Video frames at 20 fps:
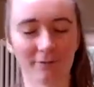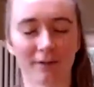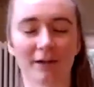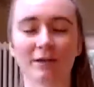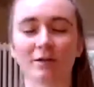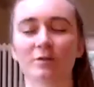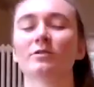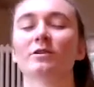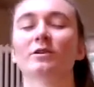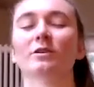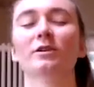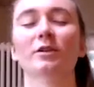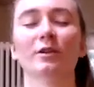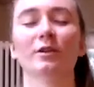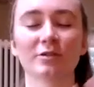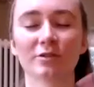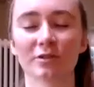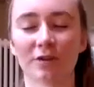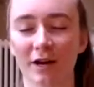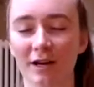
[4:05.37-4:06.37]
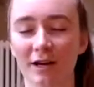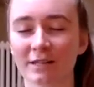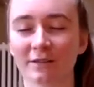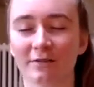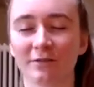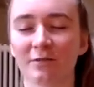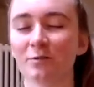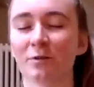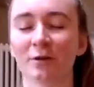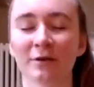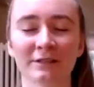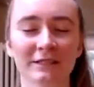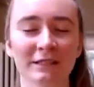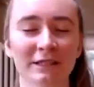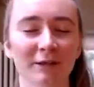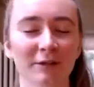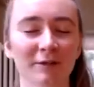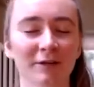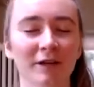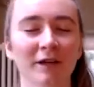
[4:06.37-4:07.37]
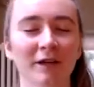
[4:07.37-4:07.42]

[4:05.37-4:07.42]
And you can close your eyes if you want to.